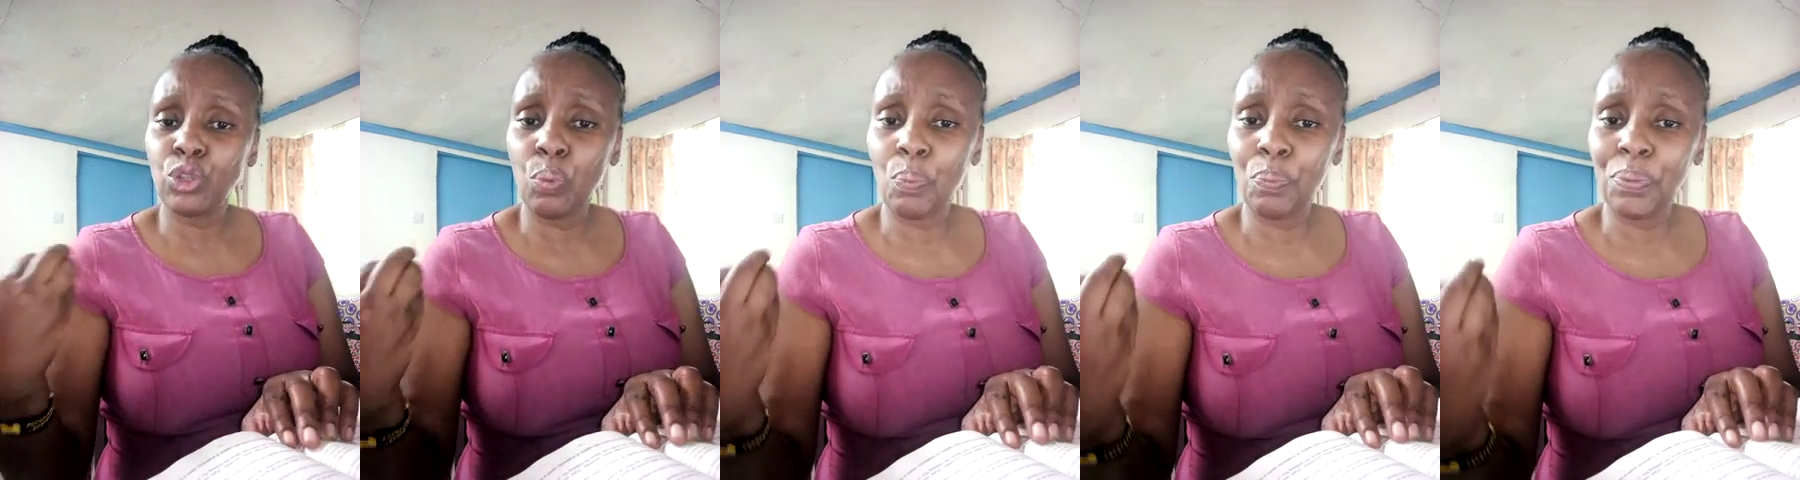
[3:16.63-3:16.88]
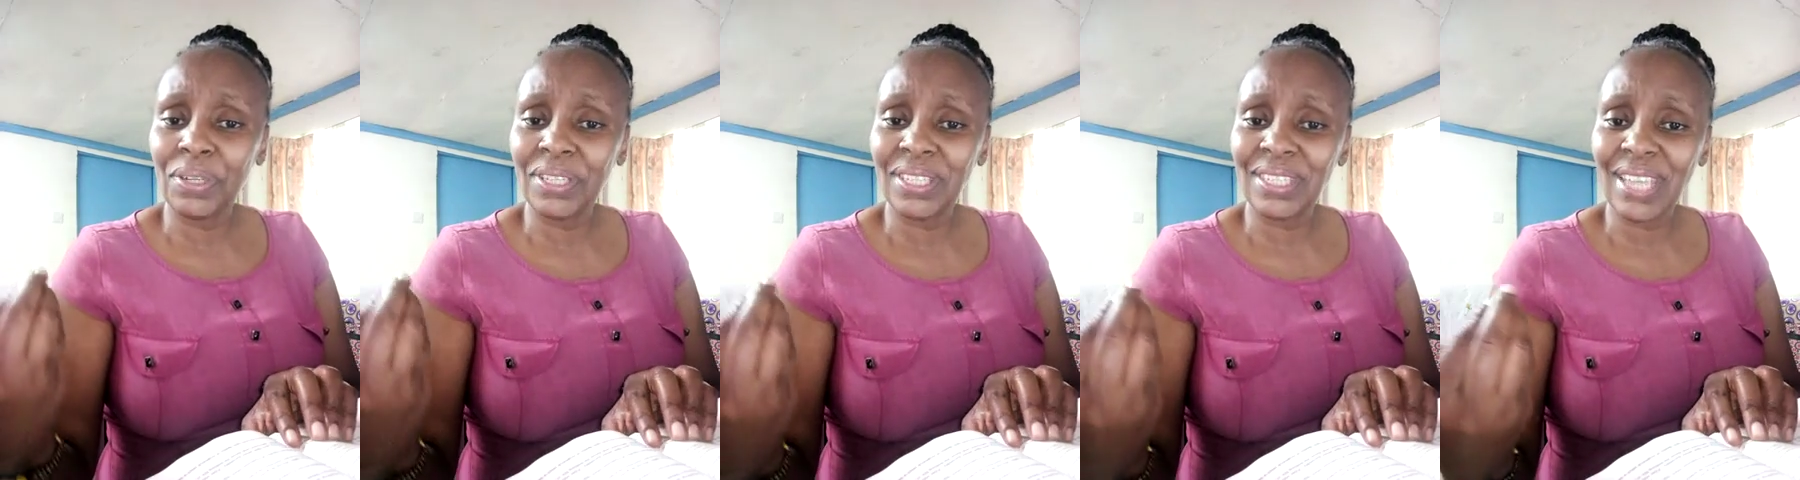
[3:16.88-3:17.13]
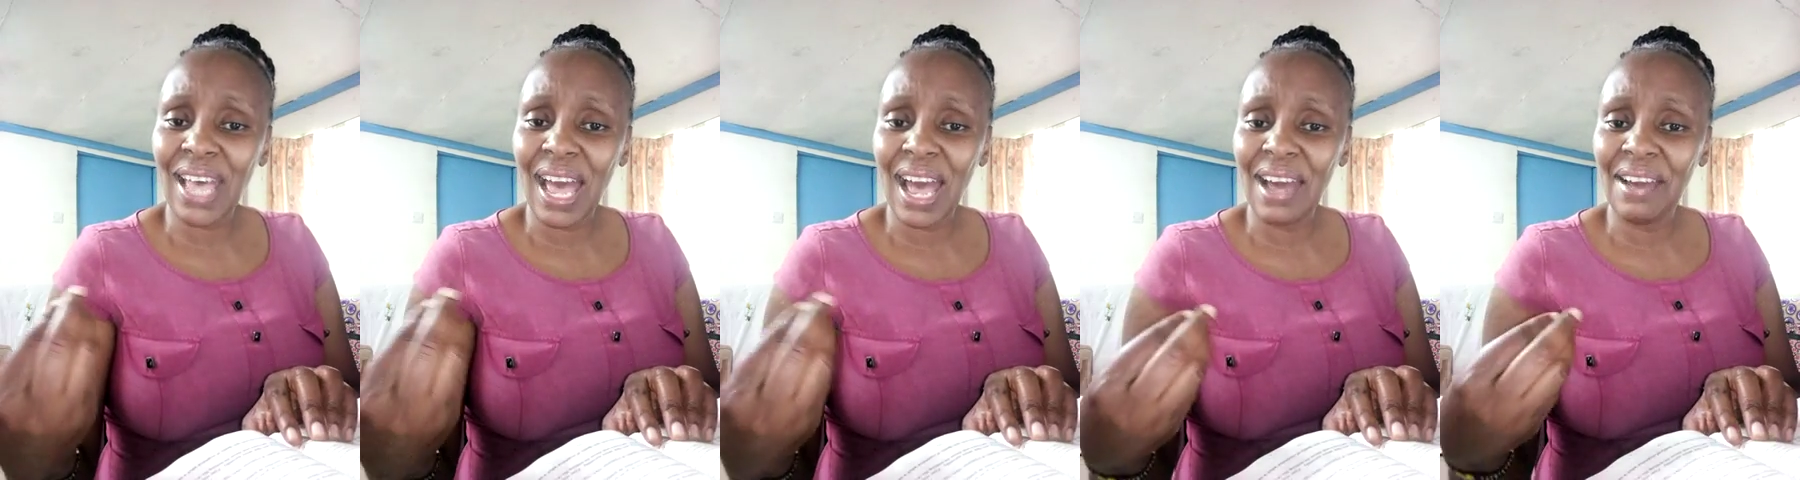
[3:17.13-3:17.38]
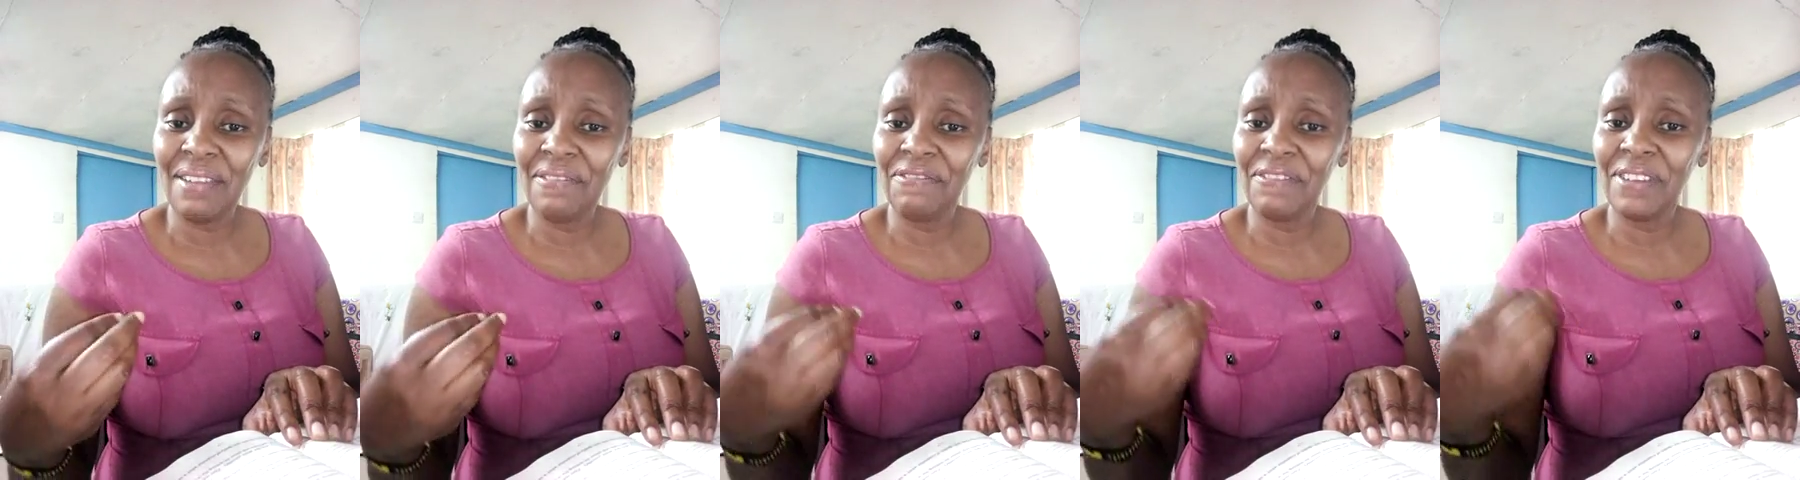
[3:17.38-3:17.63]

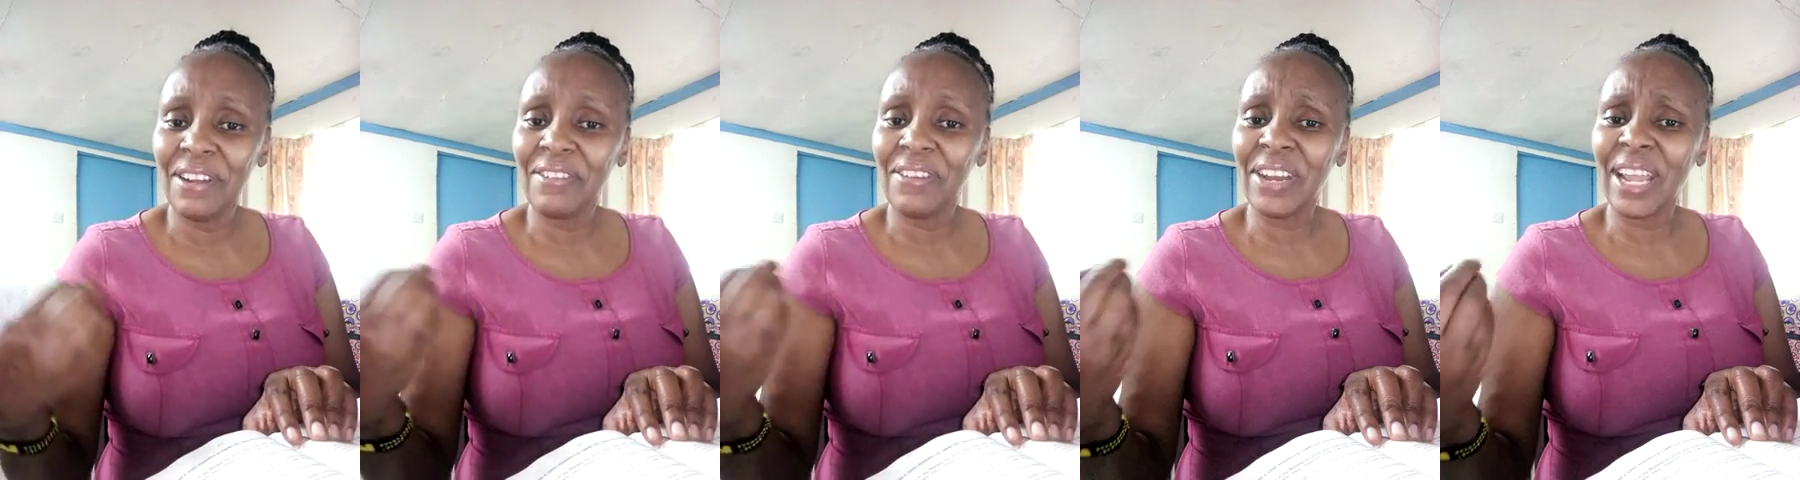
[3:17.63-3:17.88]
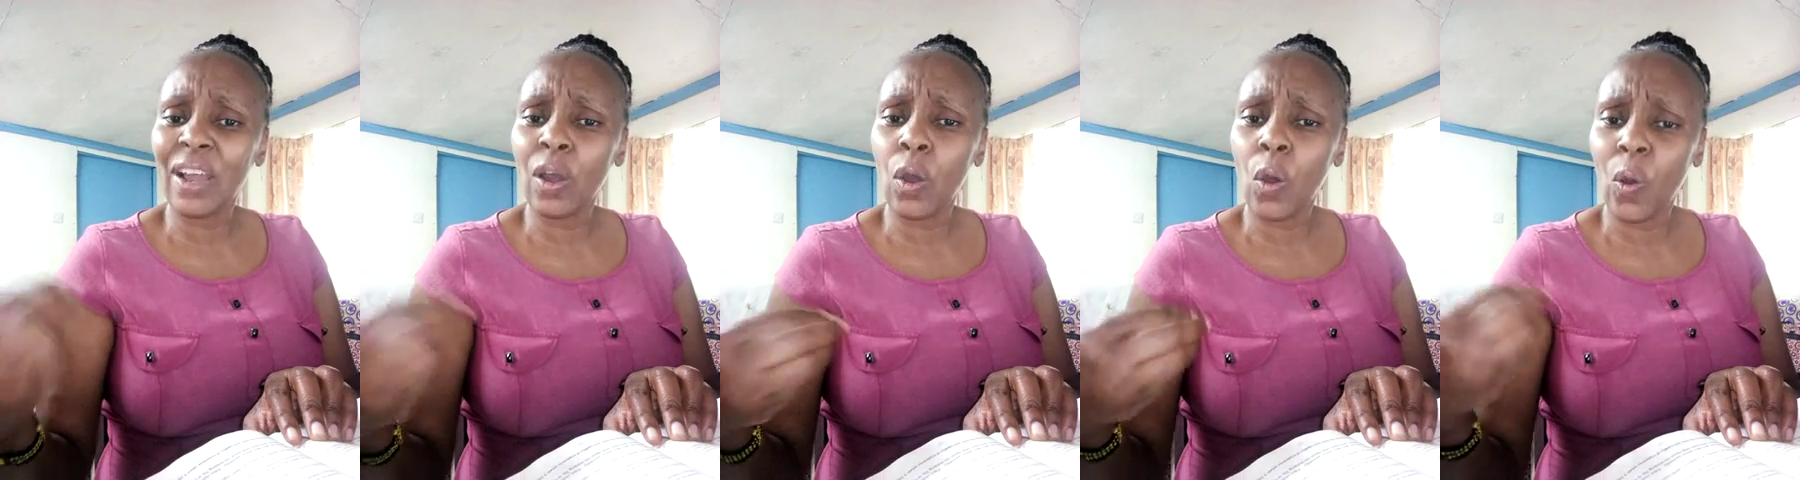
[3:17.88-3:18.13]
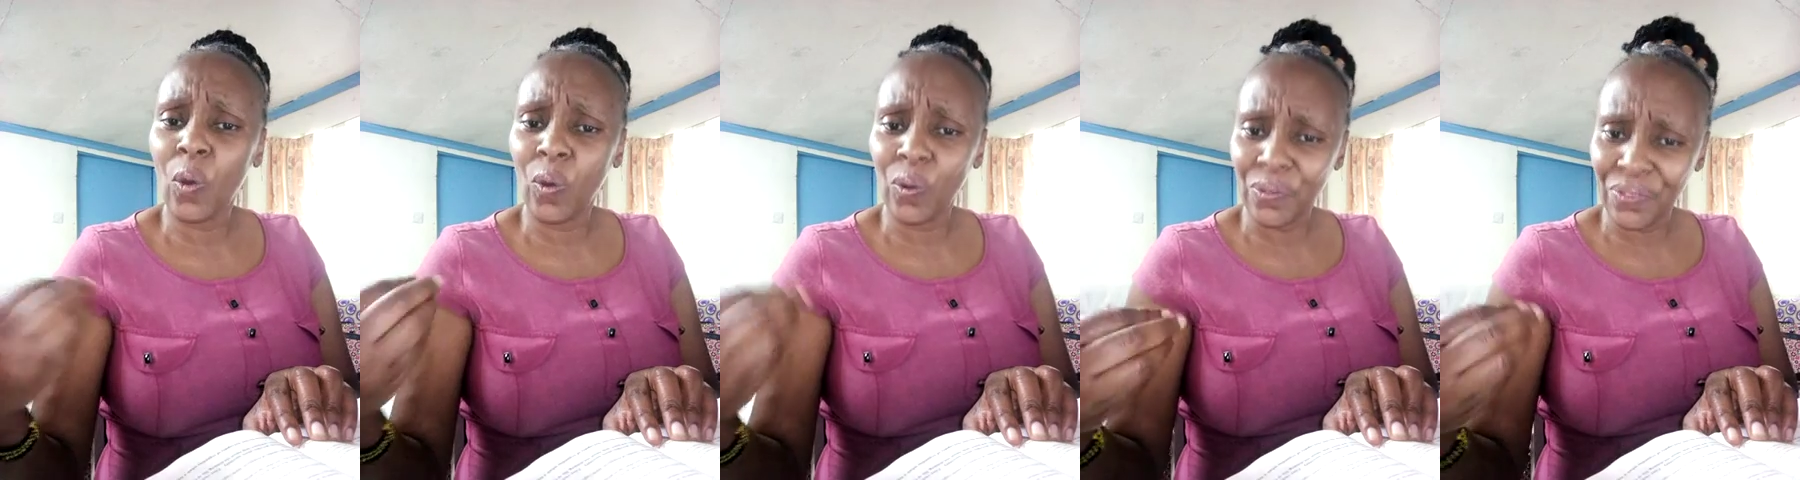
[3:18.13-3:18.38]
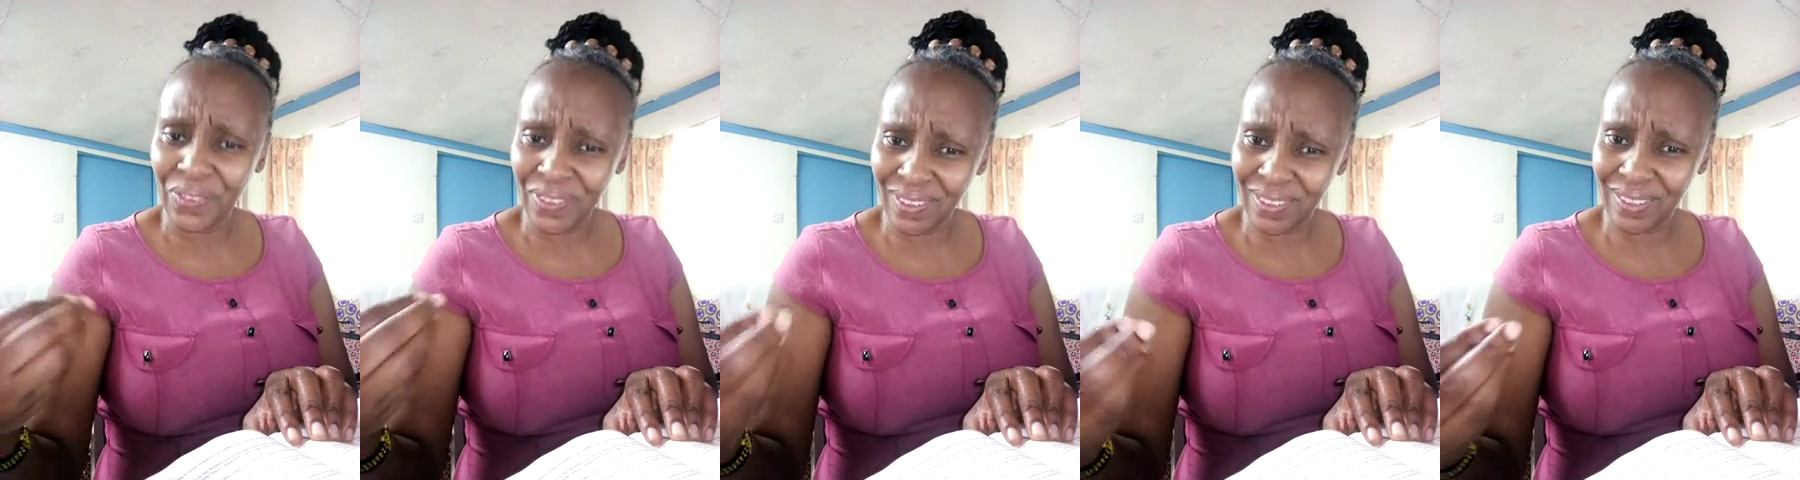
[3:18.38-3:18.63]
preserve
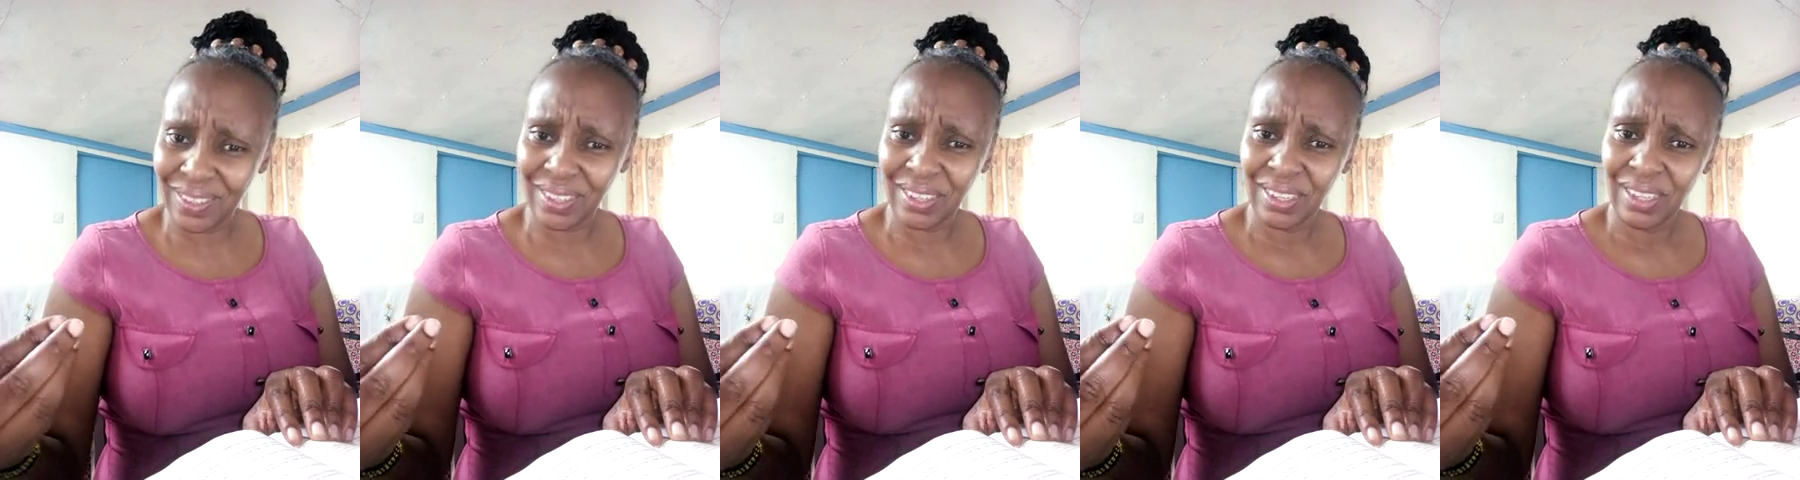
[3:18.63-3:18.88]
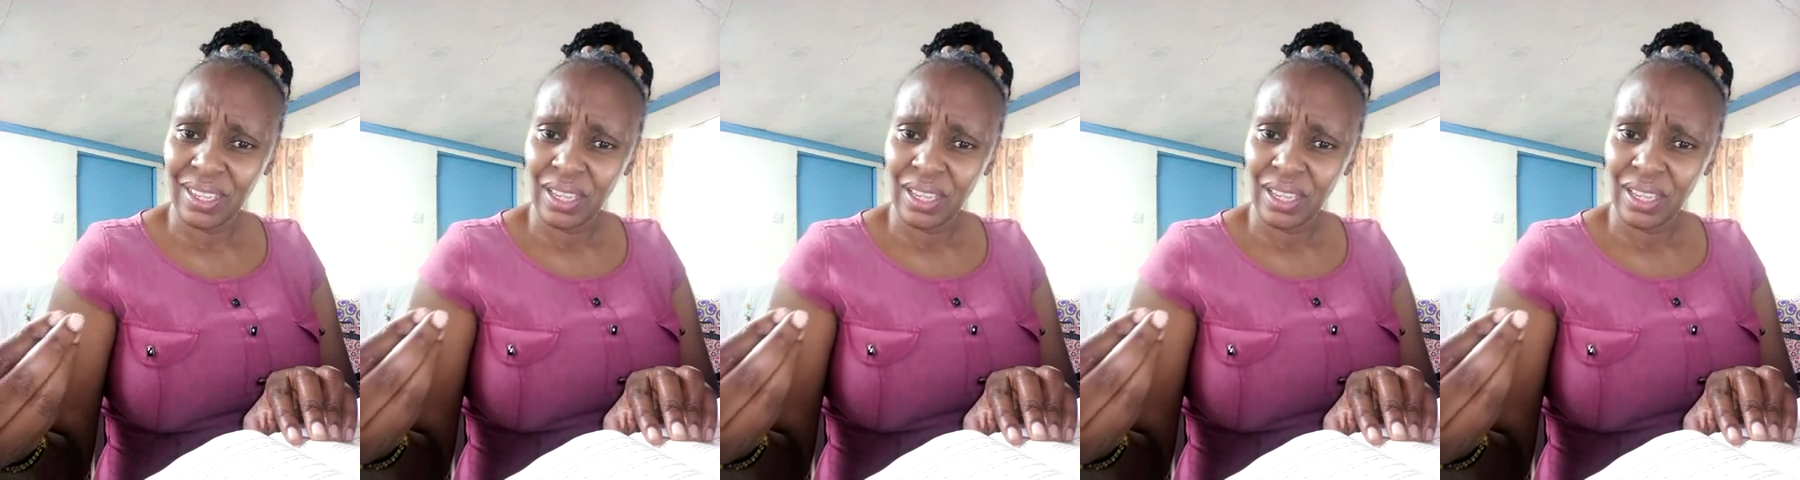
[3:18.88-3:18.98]
records.